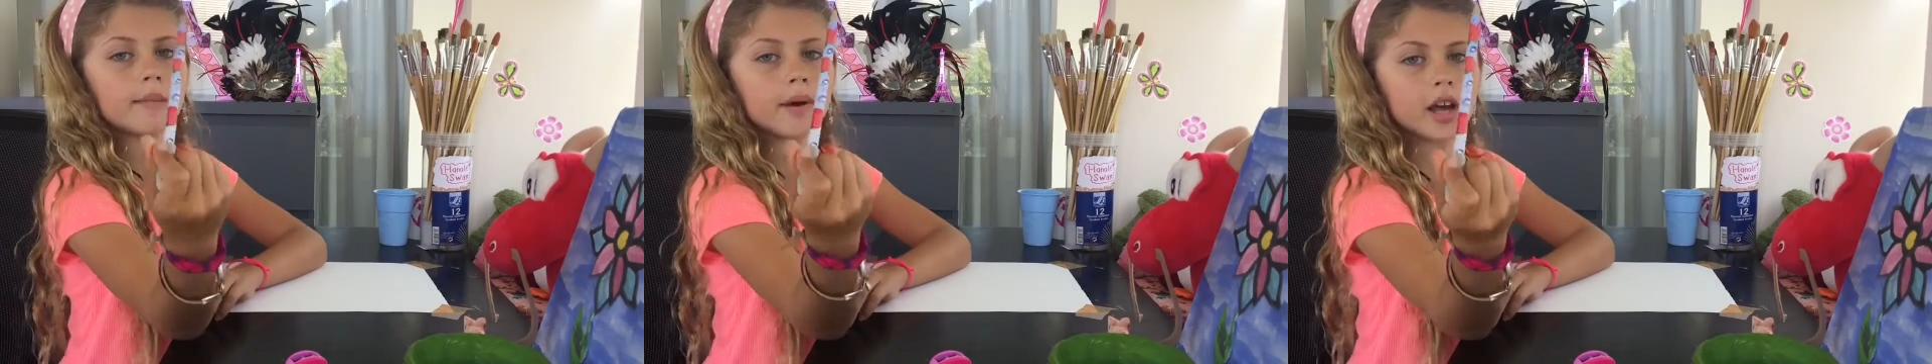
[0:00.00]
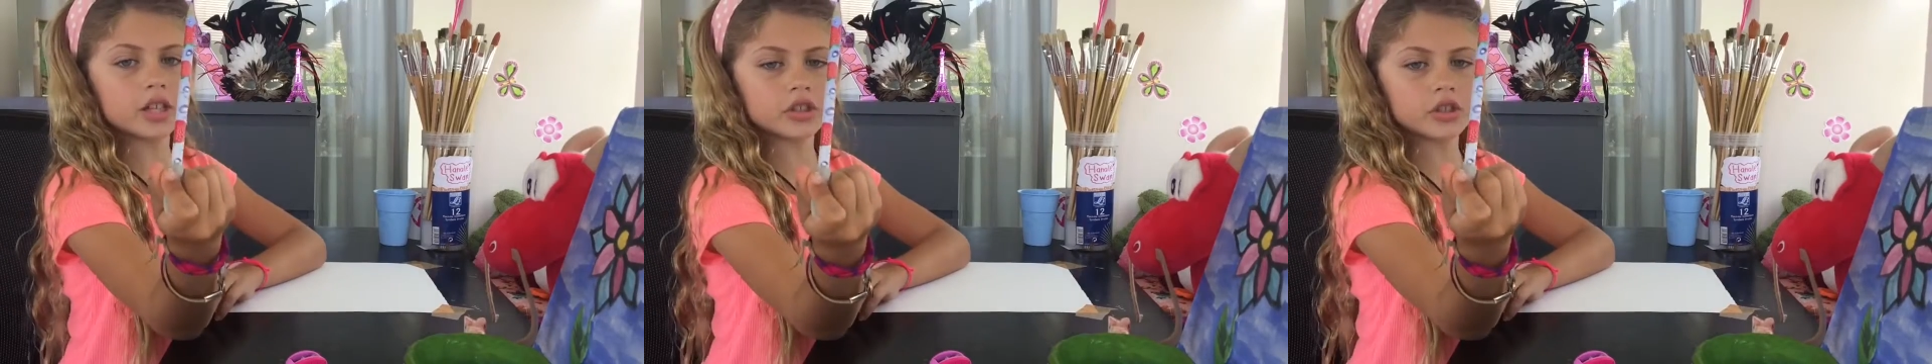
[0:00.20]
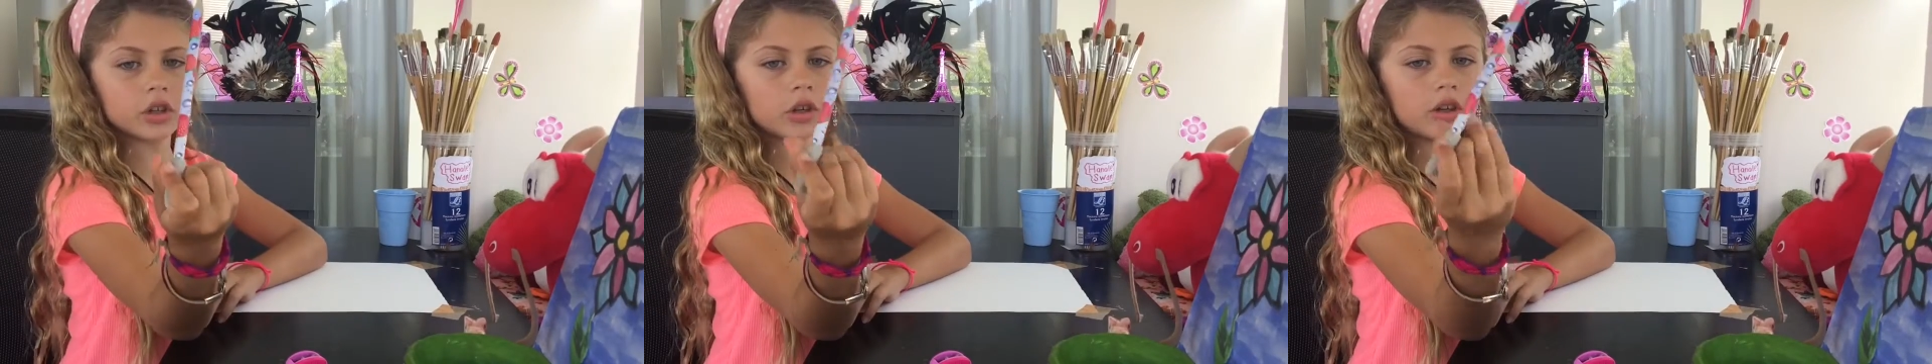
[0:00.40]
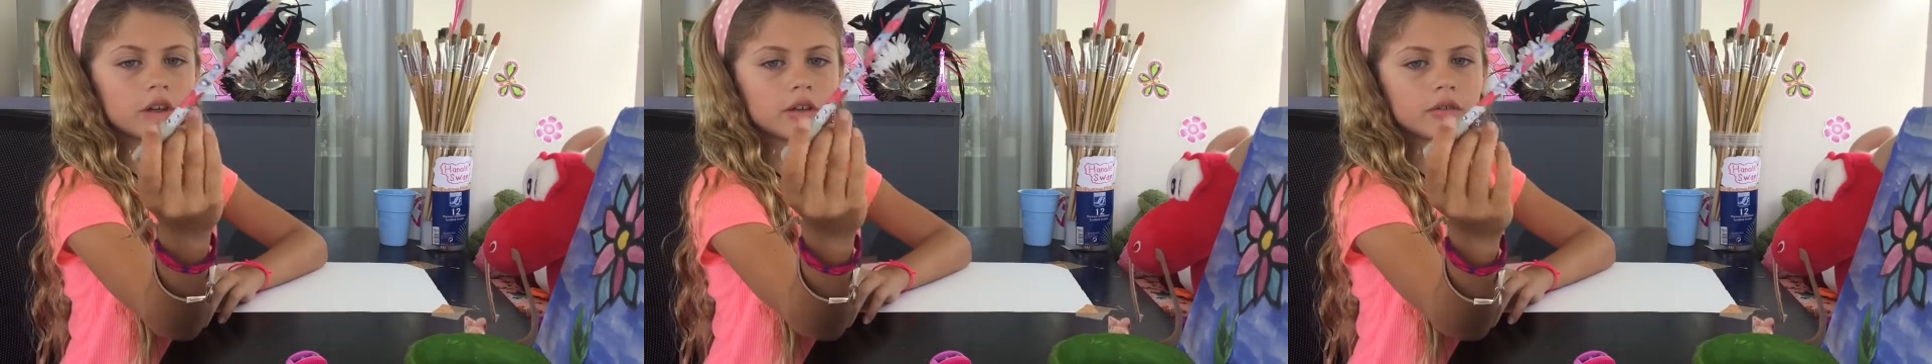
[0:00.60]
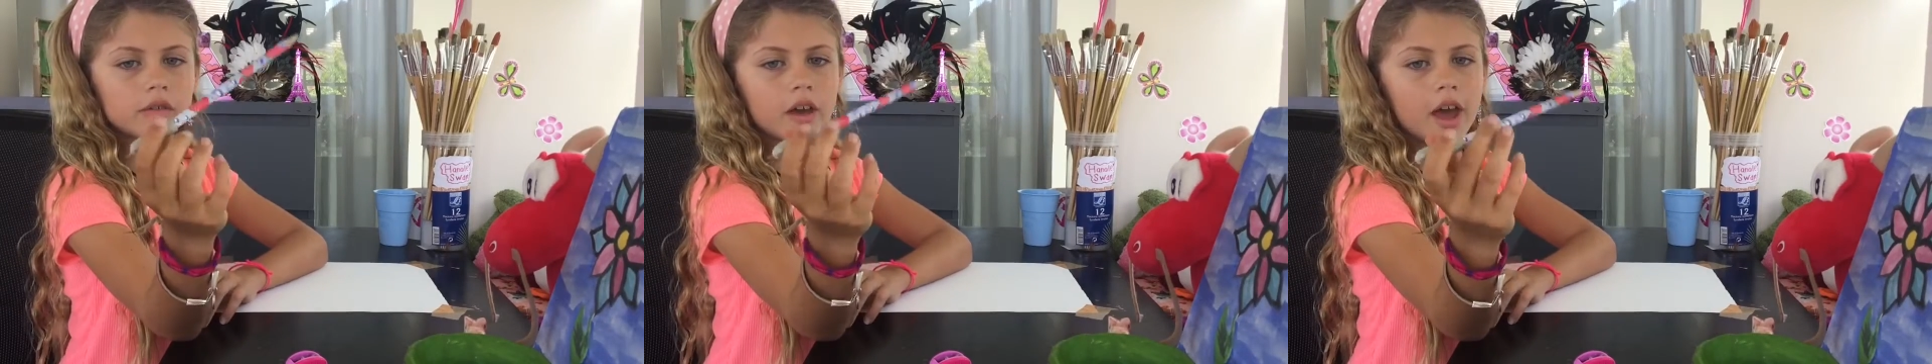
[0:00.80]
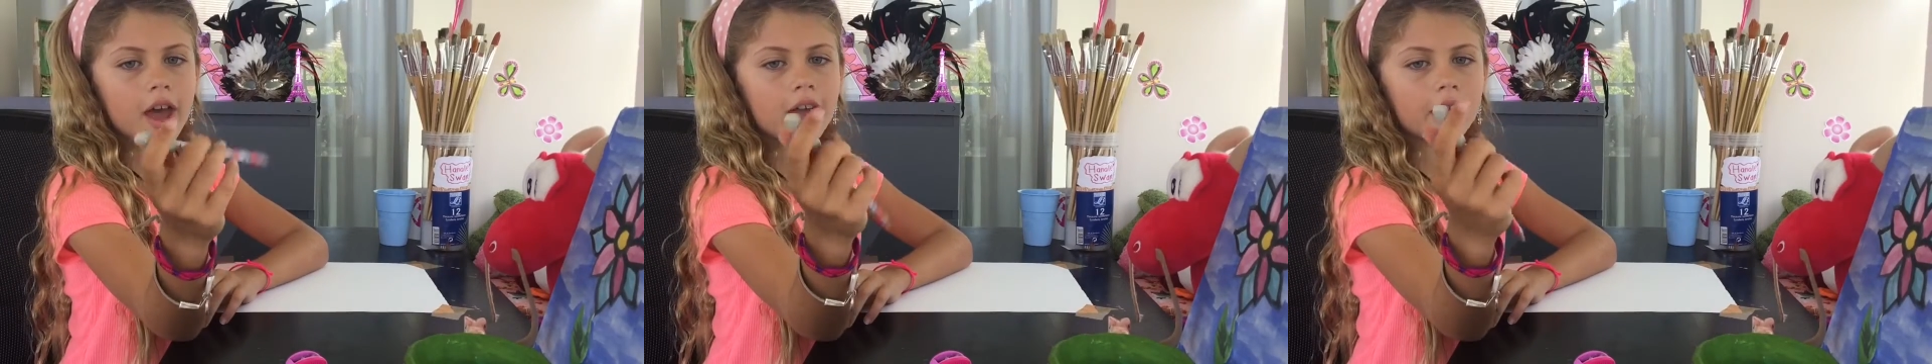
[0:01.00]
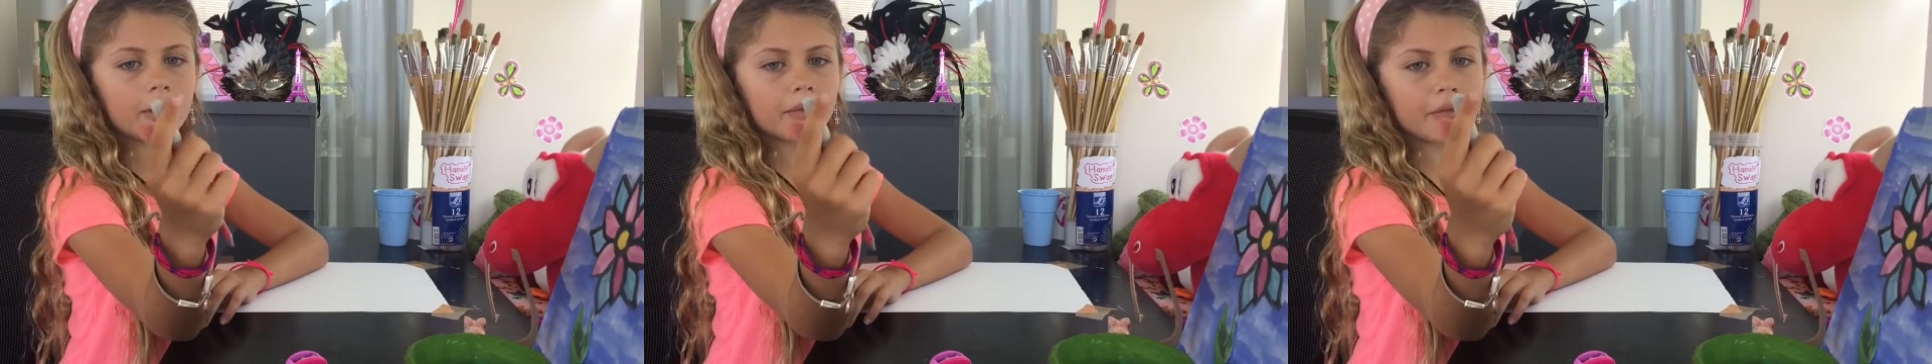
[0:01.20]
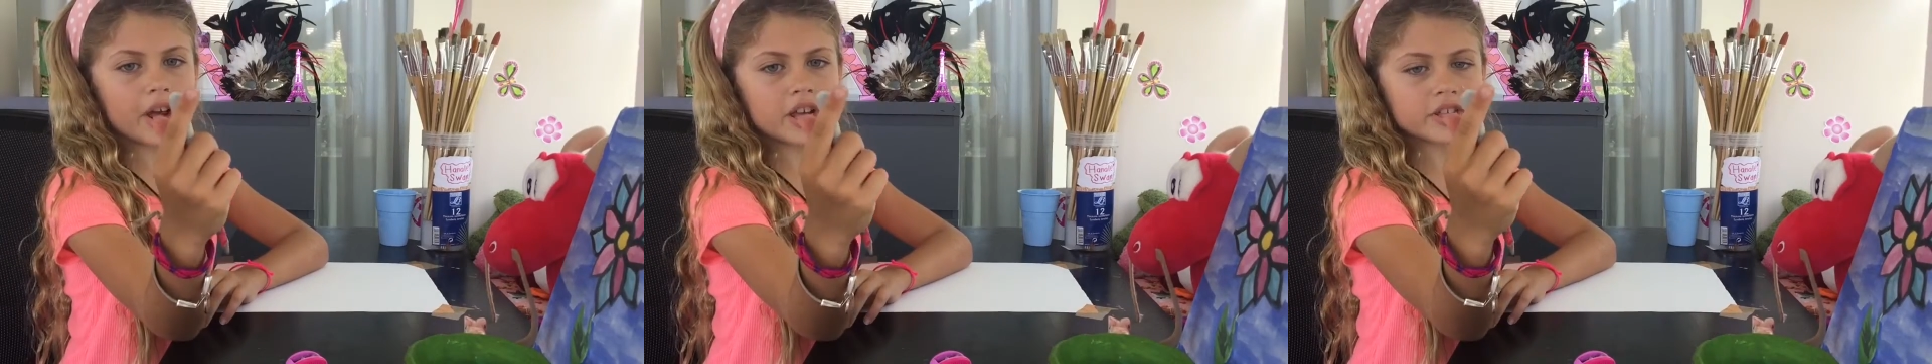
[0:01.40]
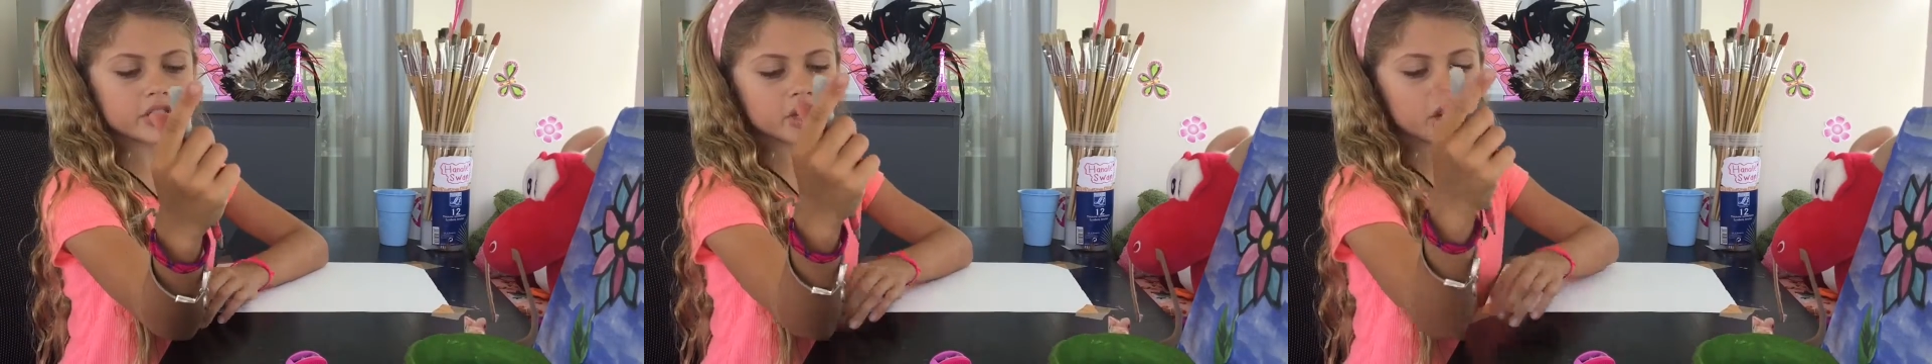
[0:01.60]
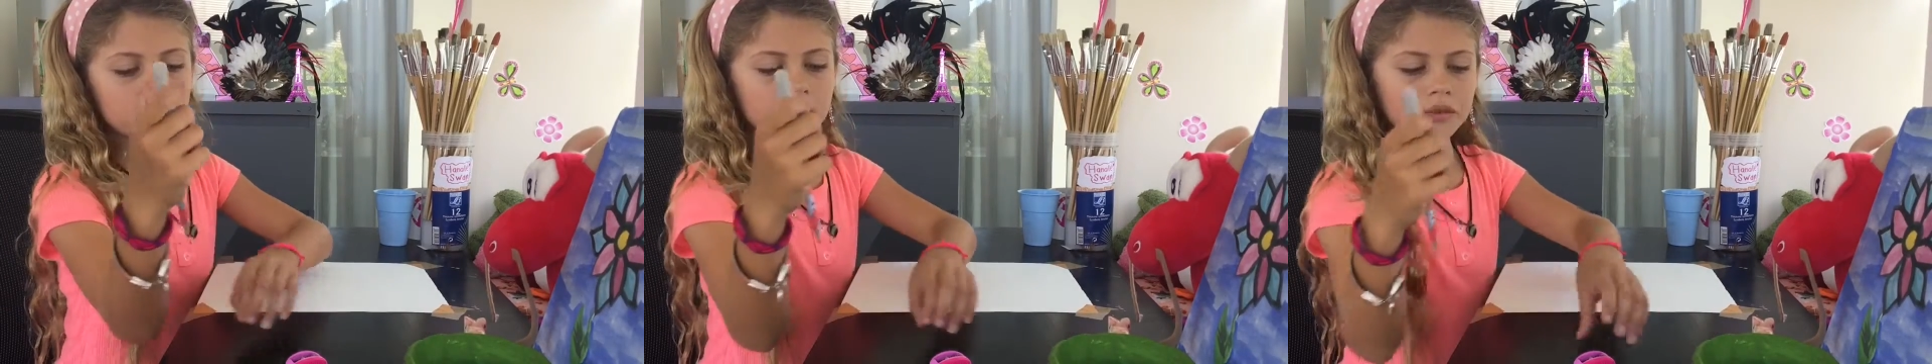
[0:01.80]
pencil, an
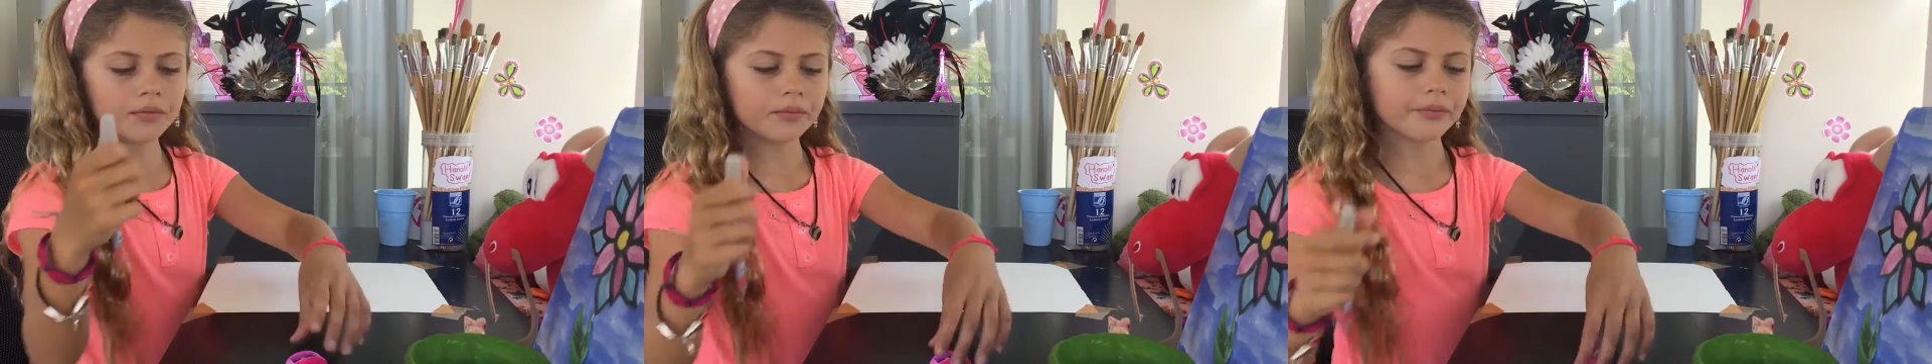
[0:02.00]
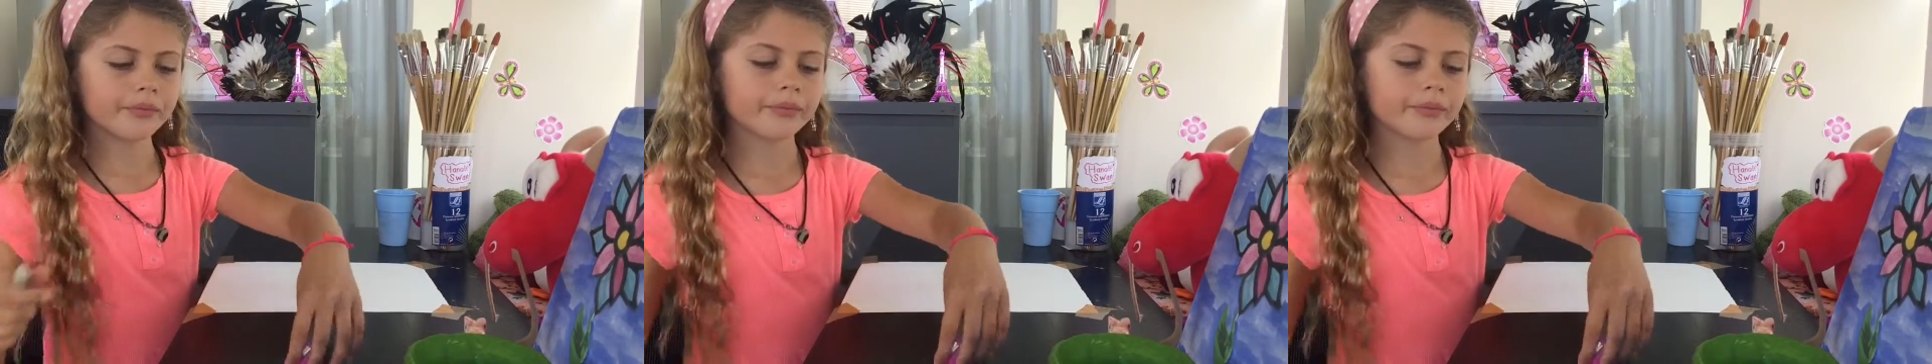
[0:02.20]
eraser,